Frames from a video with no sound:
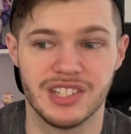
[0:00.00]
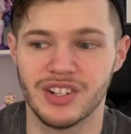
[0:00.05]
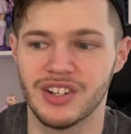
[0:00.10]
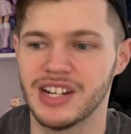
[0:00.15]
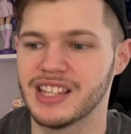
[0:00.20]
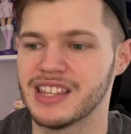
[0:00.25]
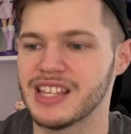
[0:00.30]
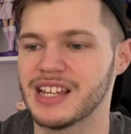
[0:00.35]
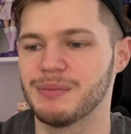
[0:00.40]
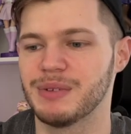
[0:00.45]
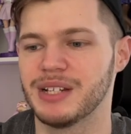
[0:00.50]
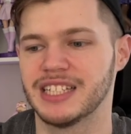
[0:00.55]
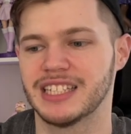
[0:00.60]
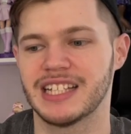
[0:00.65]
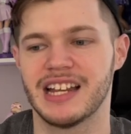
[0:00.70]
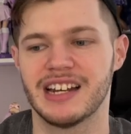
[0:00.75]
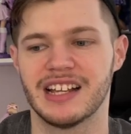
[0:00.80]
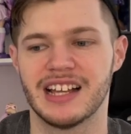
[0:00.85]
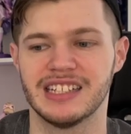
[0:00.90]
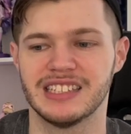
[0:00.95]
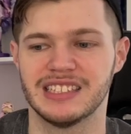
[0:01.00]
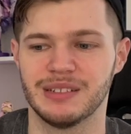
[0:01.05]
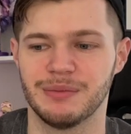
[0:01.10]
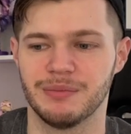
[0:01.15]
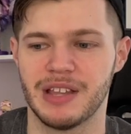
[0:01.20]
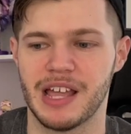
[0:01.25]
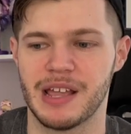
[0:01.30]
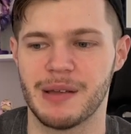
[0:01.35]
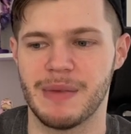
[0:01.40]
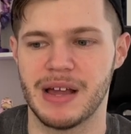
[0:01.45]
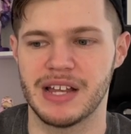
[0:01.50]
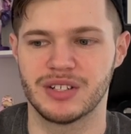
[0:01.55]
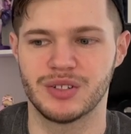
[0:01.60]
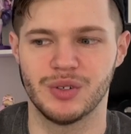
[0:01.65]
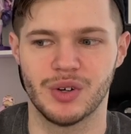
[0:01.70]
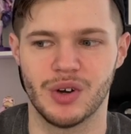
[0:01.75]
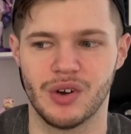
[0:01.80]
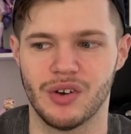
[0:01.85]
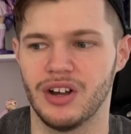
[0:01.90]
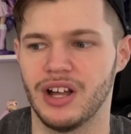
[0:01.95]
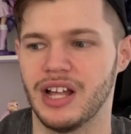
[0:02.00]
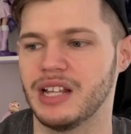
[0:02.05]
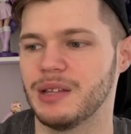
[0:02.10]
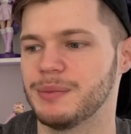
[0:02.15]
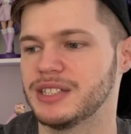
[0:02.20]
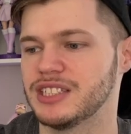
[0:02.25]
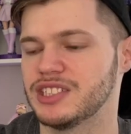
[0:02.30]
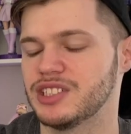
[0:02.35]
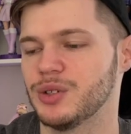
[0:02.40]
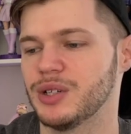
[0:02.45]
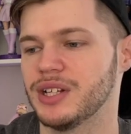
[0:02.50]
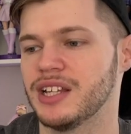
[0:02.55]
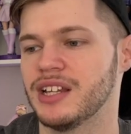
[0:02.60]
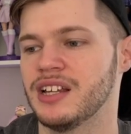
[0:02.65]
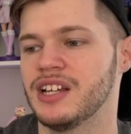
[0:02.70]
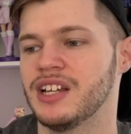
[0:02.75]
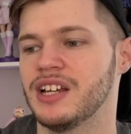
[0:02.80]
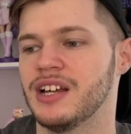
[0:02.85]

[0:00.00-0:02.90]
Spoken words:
or anything, but it's kind of got some like magical girl elements to it.